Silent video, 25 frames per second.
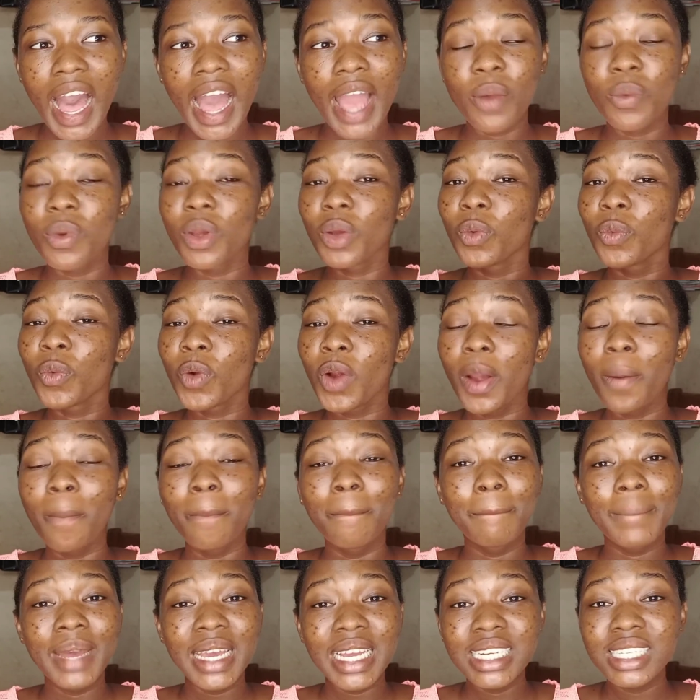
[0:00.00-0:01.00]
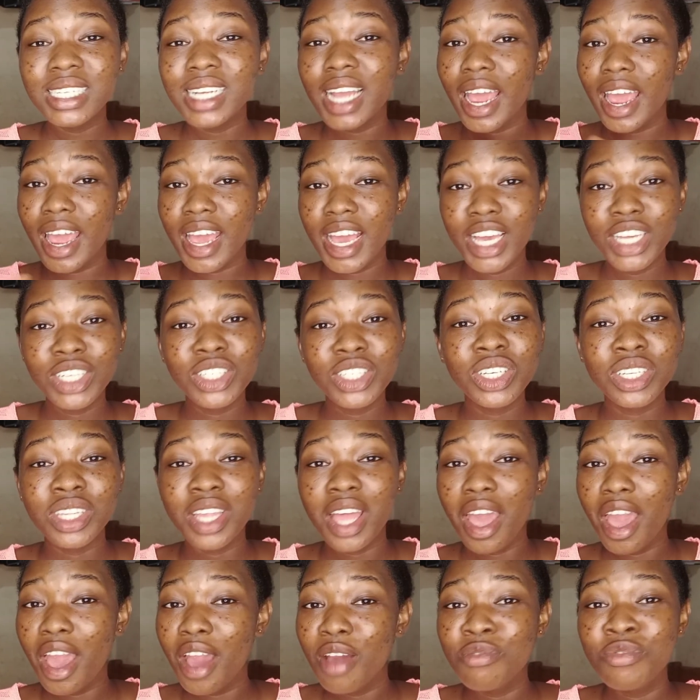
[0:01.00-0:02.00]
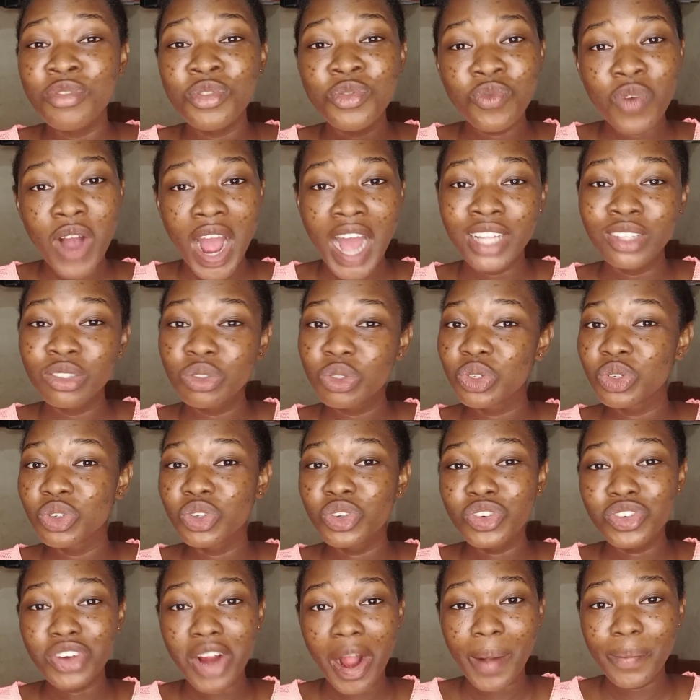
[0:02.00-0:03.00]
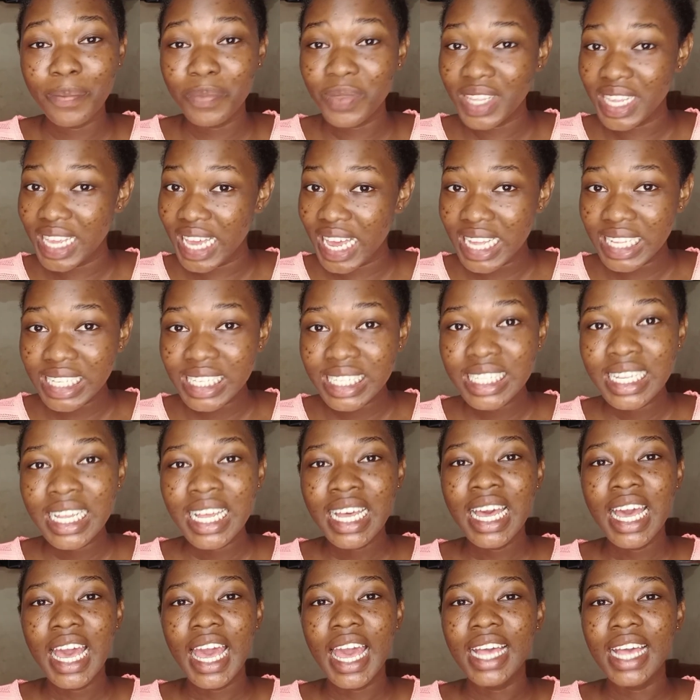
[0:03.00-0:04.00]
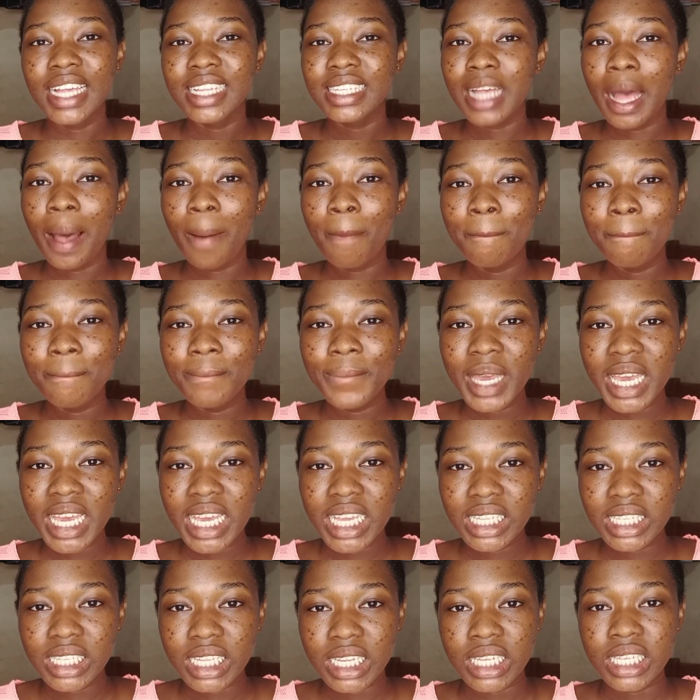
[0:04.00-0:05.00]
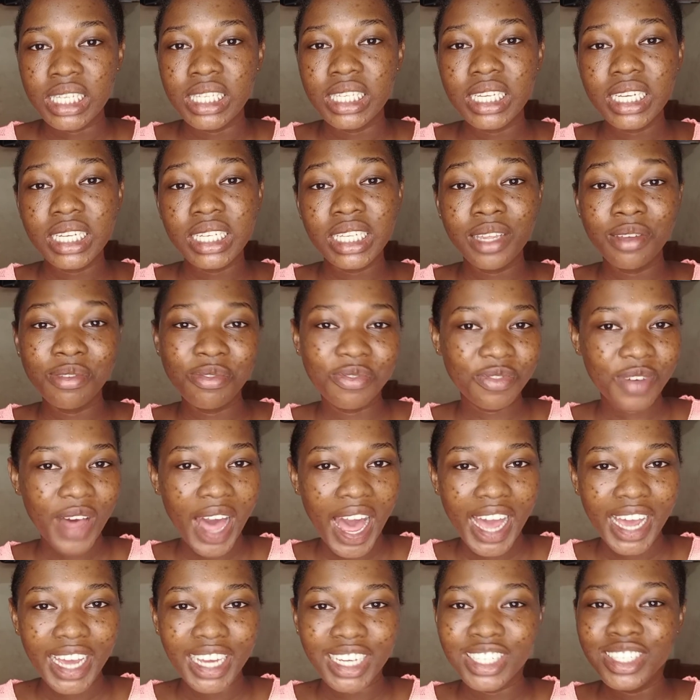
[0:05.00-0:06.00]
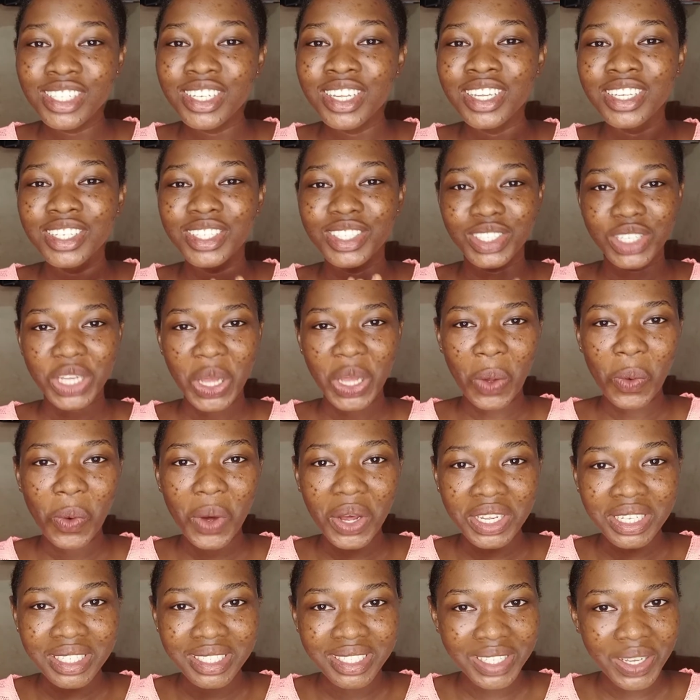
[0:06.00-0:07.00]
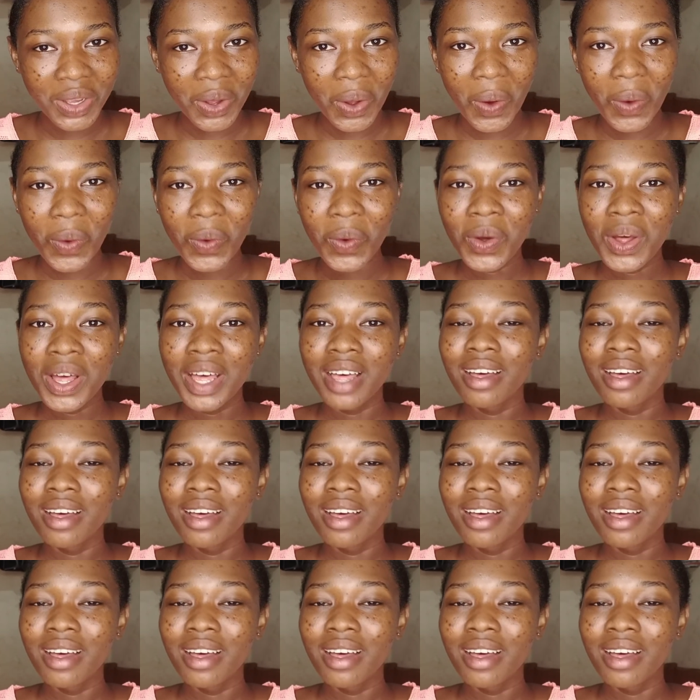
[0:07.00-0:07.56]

I recommend each and everyone to grab this. It's amazing. Dignified shower gel.